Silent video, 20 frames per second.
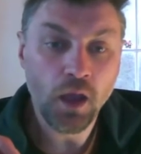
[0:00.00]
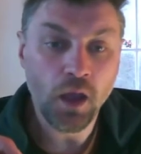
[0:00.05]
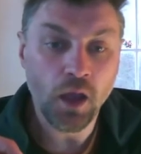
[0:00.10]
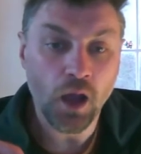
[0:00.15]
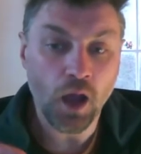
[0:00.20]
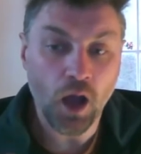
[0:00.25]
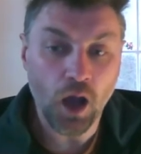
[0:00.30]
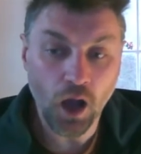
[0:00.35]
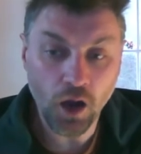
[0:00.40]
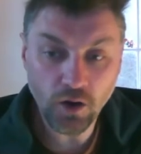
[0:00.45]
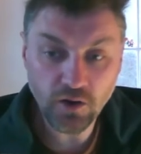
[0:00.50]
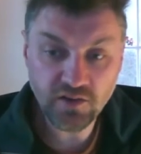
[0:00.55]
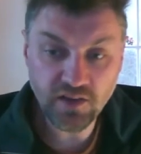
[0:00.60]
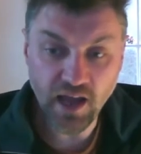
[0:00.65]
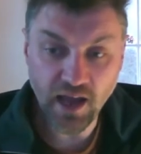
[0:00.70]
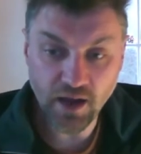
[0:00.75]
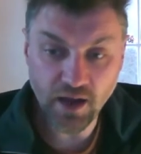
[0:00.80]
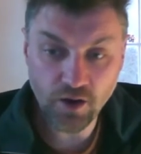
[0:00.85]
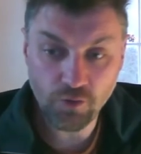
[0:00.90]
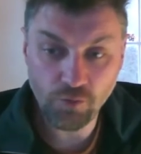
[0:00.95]
Her
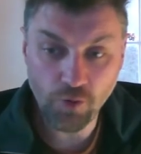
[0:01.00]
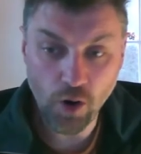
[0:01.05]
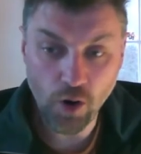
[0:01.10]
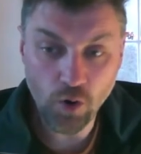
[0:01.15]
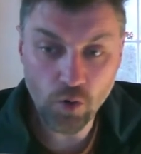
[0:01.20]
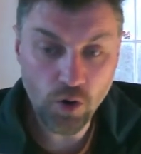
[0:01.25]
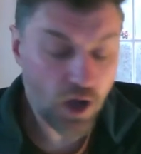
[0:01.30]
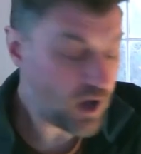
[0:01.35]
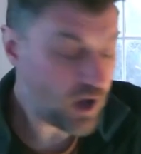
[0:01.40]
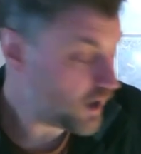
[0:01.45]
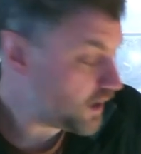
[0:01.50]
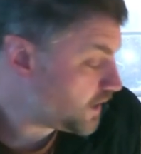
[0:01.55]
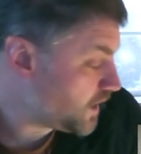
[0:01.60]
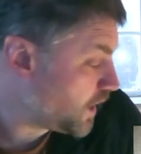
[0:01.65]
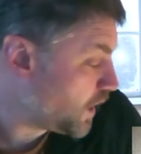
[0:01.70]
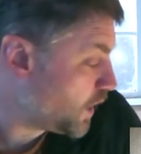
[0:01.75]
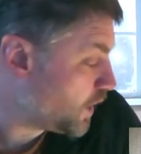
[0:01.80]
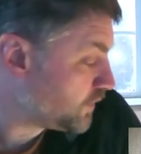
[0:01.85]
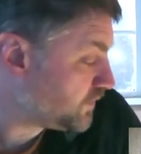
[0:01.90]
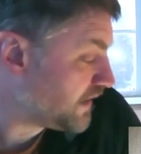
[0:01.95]
attack roll,
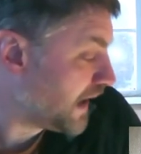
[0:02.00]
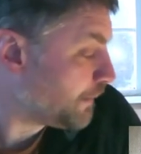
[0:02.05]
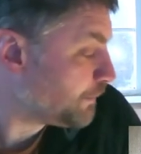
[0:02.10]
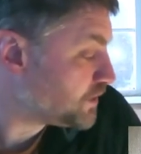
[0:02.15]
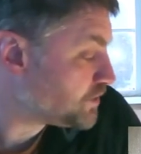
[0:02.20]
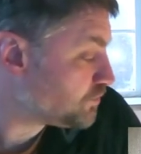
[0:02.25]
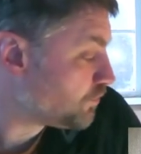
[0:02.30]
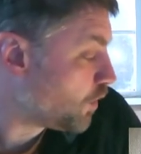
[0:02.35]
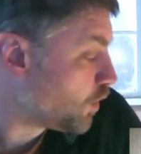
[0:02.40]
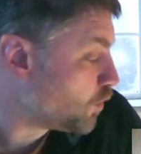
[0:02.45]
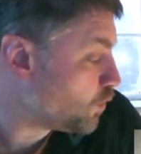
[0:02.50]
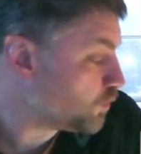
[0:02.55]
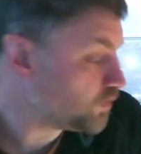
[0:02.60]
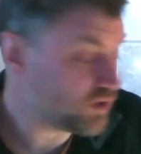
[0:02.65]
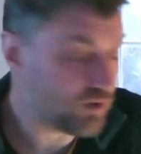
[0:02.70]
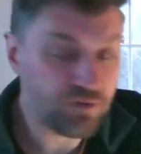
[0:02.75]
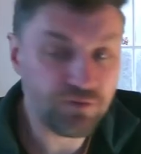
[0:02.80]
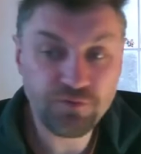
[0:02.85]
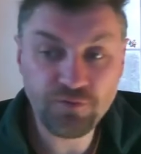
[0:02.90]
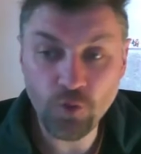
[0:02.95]
her damage roll was a
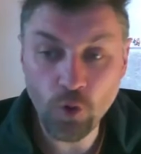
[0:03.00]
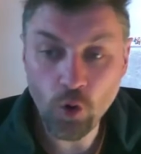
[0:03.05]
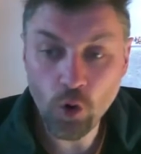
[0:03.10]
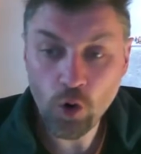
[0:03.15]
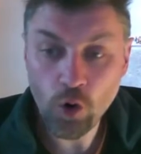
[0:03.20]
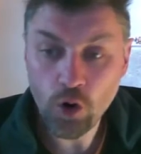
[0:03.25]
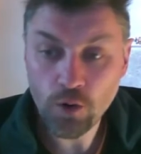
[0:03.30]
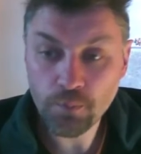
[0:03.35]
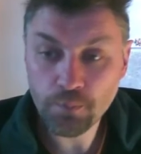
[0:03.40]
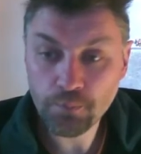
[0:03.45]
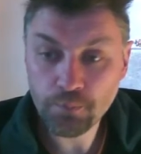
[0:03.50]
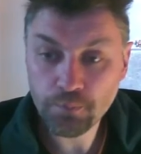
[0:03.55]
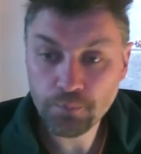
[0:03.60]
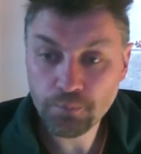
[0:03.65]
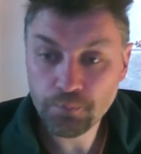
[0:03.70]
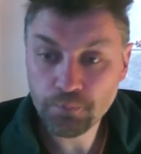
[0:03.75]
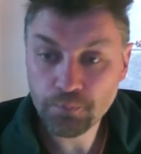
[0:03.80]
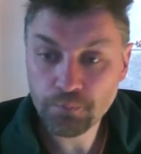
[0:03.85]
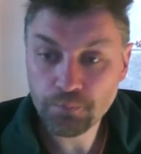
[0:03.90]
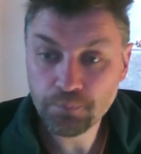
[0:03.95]
4.
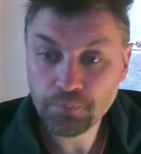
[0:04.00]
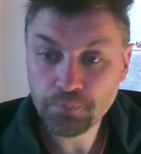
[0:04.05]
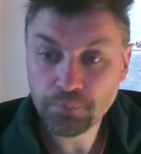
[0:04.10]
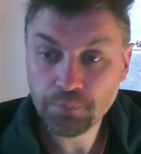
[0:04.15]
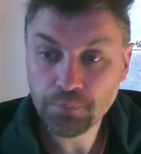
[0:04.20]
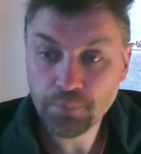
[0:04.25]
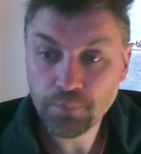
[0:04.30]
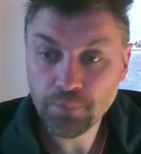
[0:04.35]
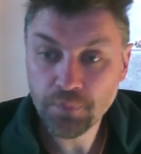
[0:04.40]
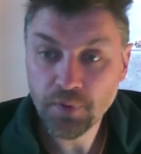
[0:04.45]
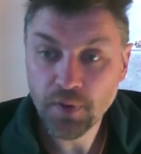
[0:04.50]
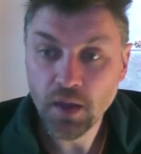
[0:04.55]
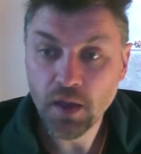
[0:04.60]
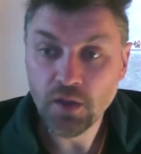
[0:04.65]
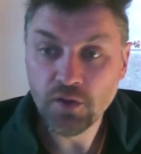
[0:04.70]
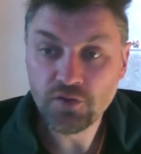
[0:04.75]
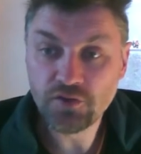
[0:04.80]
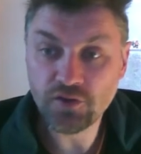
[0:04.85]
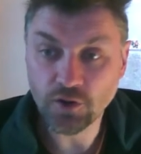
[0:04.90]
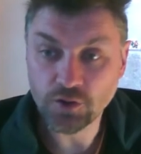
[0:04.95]

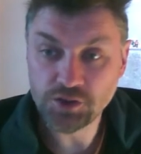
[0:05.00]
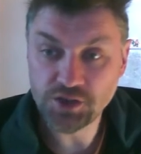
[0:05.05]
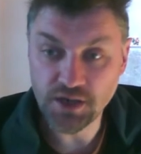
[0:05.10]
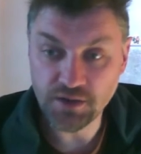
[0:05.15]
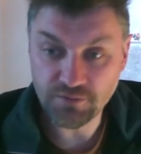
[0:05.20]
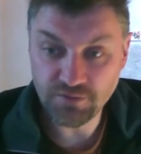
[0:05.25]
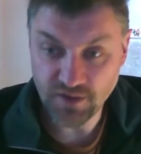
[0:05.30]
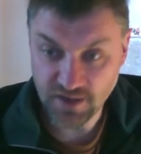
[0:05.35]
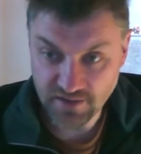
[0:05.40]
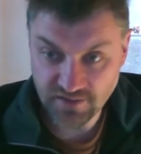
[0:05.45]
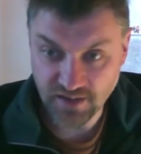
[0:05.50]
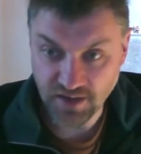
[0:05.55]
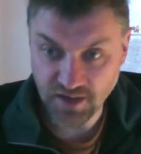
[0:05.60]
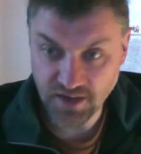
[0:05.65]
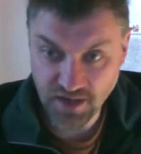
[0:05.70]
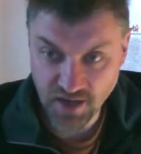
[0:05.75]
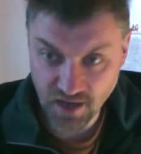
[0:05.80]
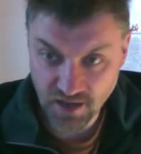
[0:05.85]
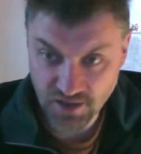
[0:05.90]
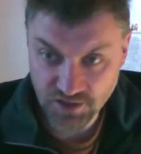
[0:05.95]
So she inflicts
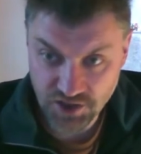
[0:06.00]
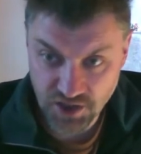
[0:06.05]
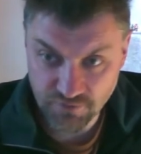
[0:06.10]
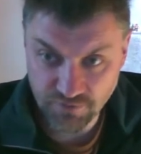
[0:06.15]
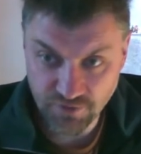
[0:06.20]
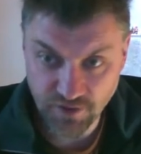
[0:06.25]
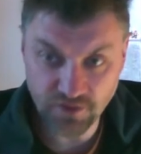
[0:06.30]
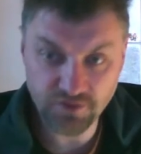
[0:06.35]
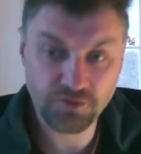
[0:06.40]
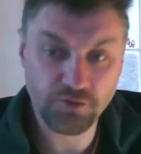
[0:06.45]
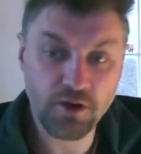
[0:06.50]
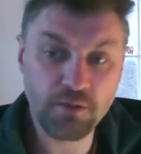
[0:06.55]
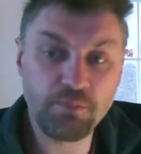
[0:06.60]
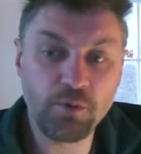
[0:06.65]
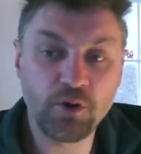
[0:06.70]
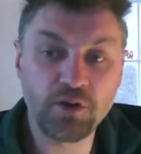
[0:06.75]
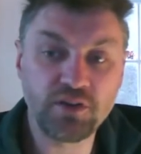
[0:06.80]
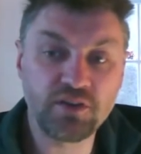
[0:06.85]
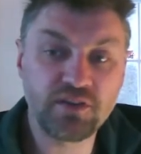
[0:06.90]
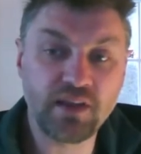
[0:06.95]
3
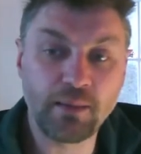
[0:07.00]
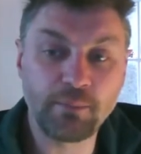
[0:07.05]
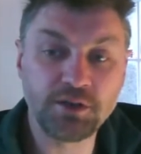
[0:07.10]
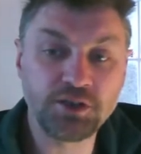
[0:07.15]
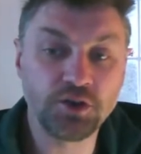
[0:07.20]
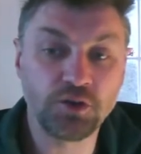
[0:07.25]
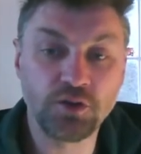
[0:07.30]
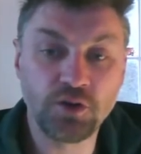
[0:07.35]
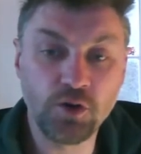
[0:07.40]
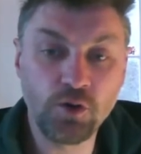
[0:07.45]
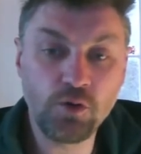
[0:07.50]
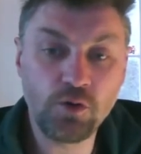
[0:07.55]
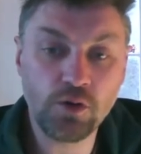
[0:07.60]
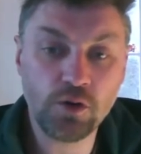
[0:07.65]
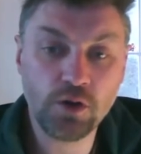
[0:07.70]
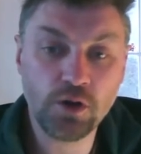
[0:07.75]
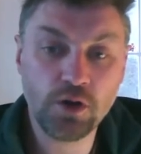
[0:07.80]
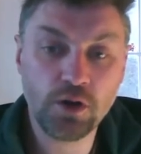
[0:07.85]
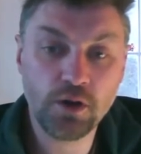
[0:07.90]
points damage on the orc.